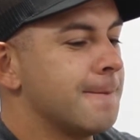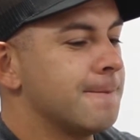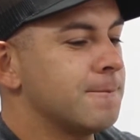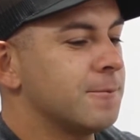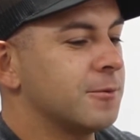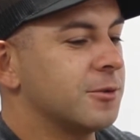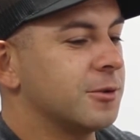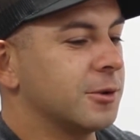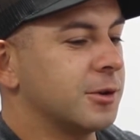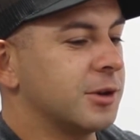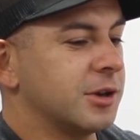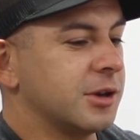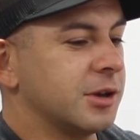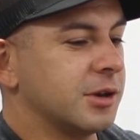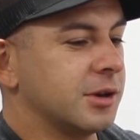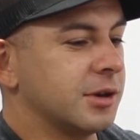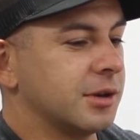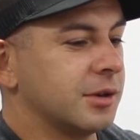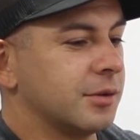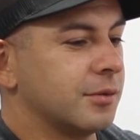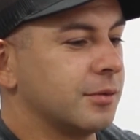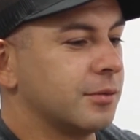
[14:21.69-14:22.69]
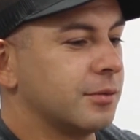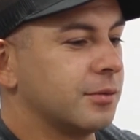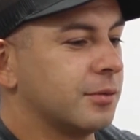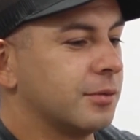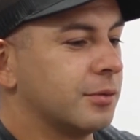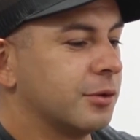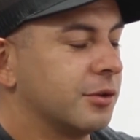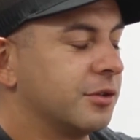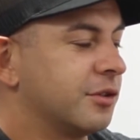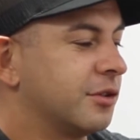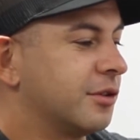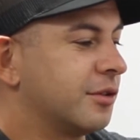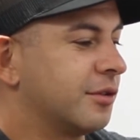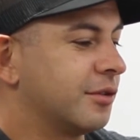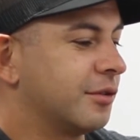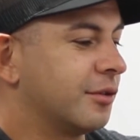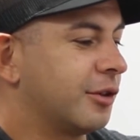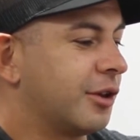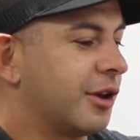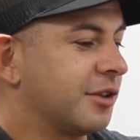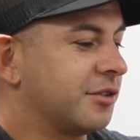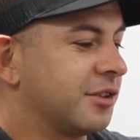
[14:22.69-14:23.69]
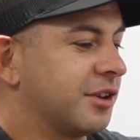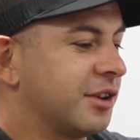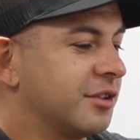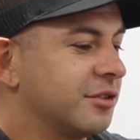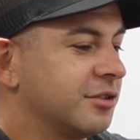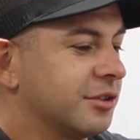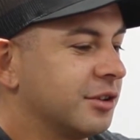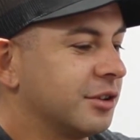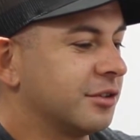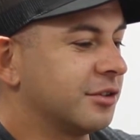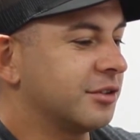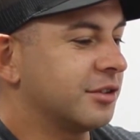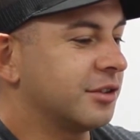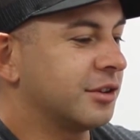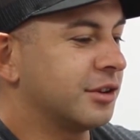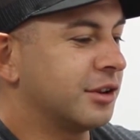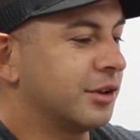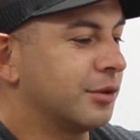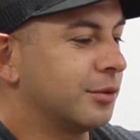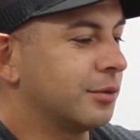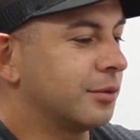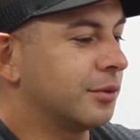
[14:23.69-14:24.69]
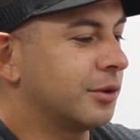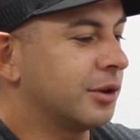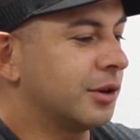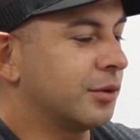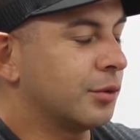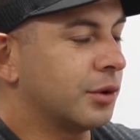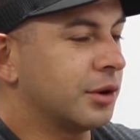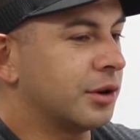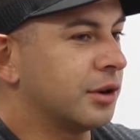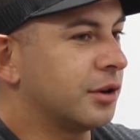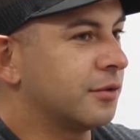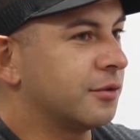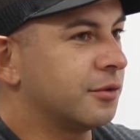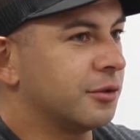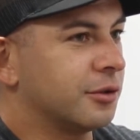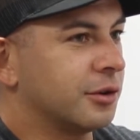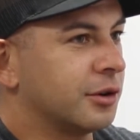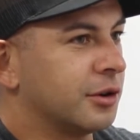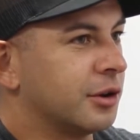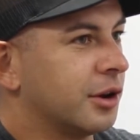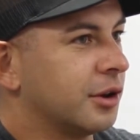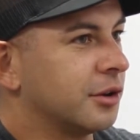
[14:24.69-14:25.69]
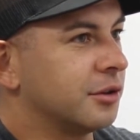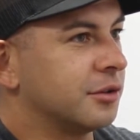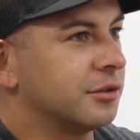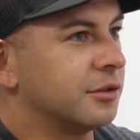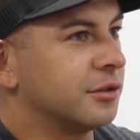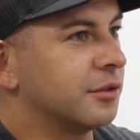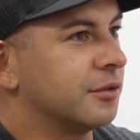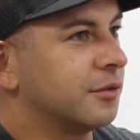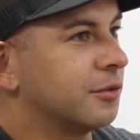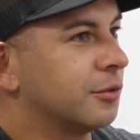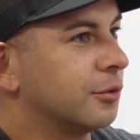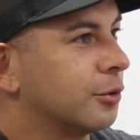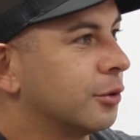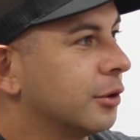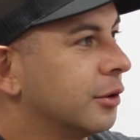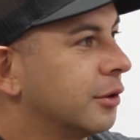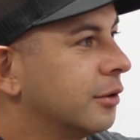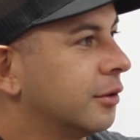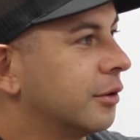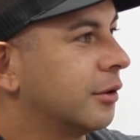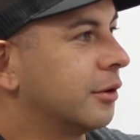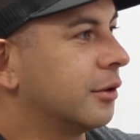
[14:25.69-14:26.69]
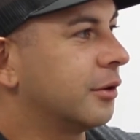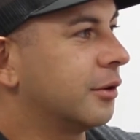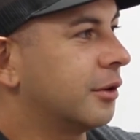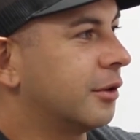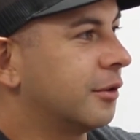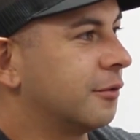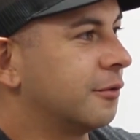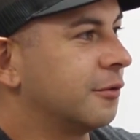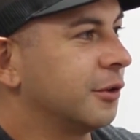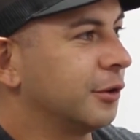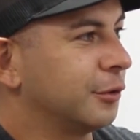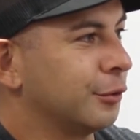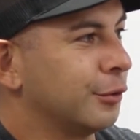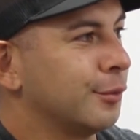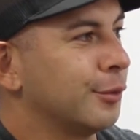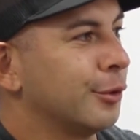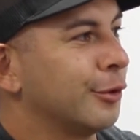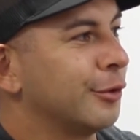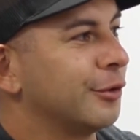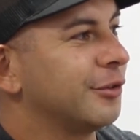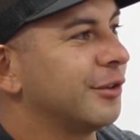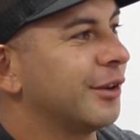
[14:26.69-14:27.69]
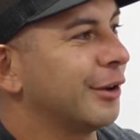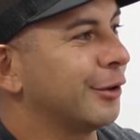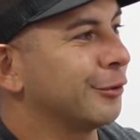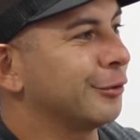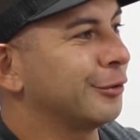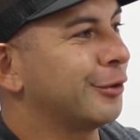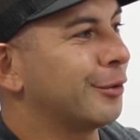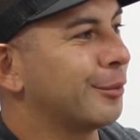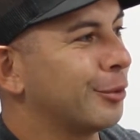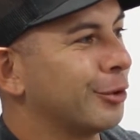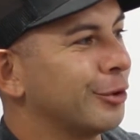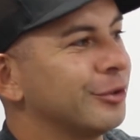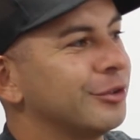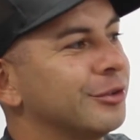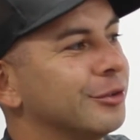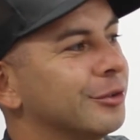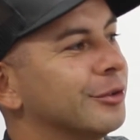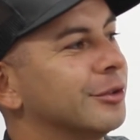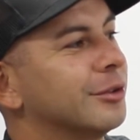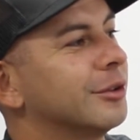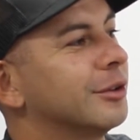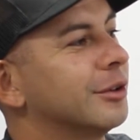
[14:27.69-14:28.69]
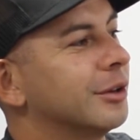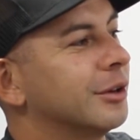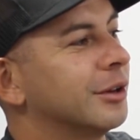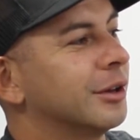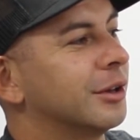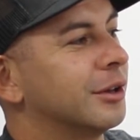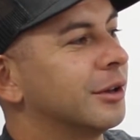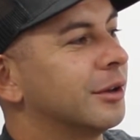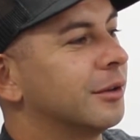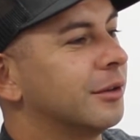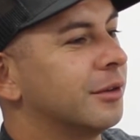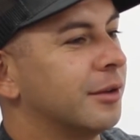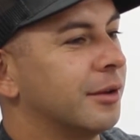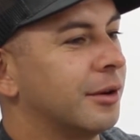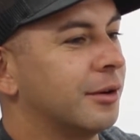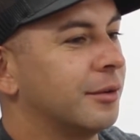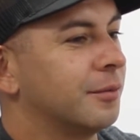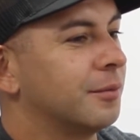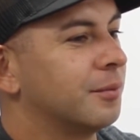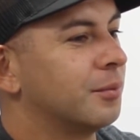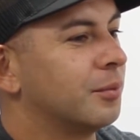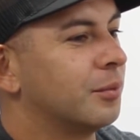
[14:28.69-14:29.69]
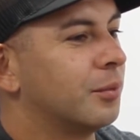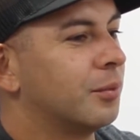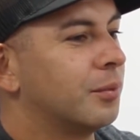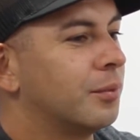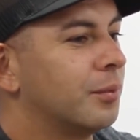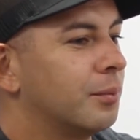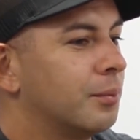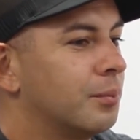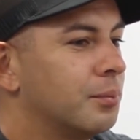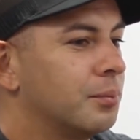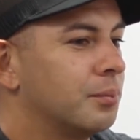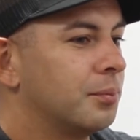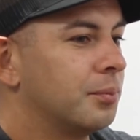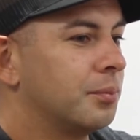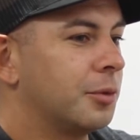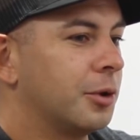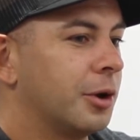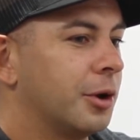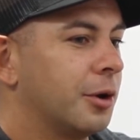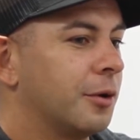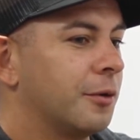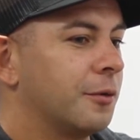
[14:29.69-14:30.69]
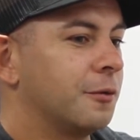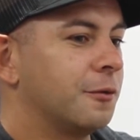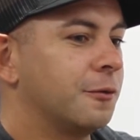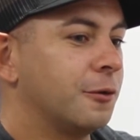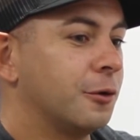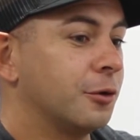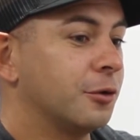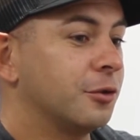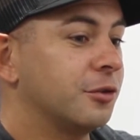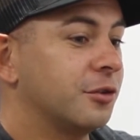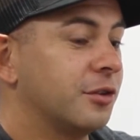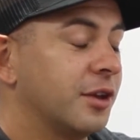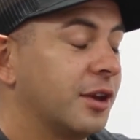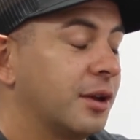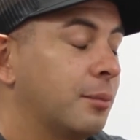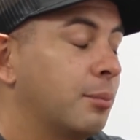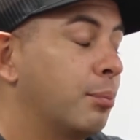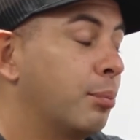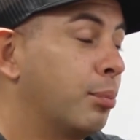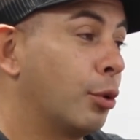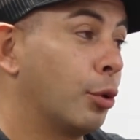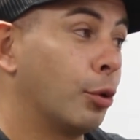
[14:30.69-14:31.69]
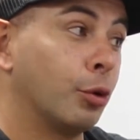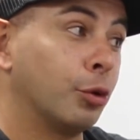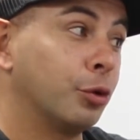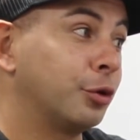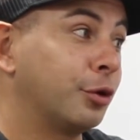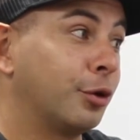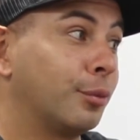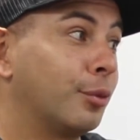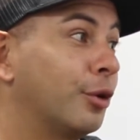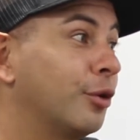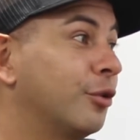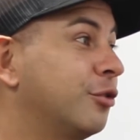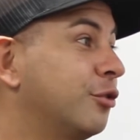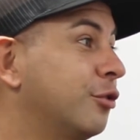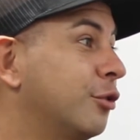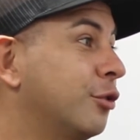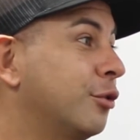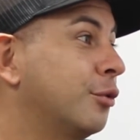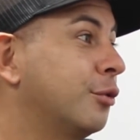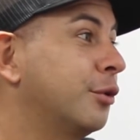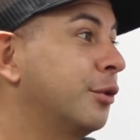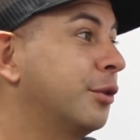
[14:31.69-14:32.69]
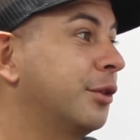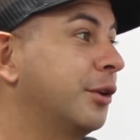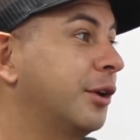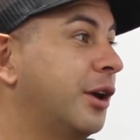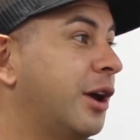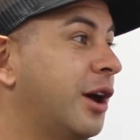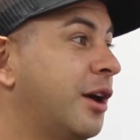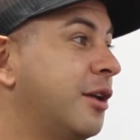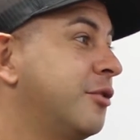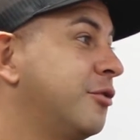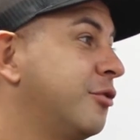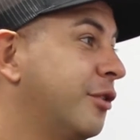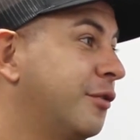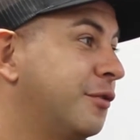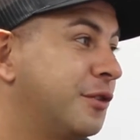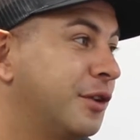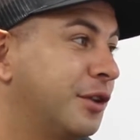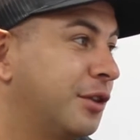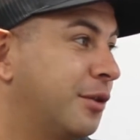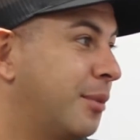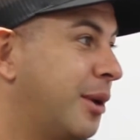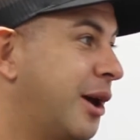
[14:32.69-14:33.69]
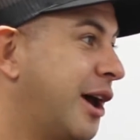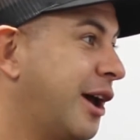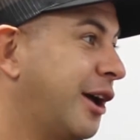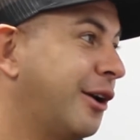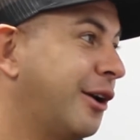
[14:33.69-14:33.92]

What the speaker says: so he was in Los Angeles, and he went in for an audition for a Victory Motorcycles commercial, and their first bold commercial with the guy drifting the bag.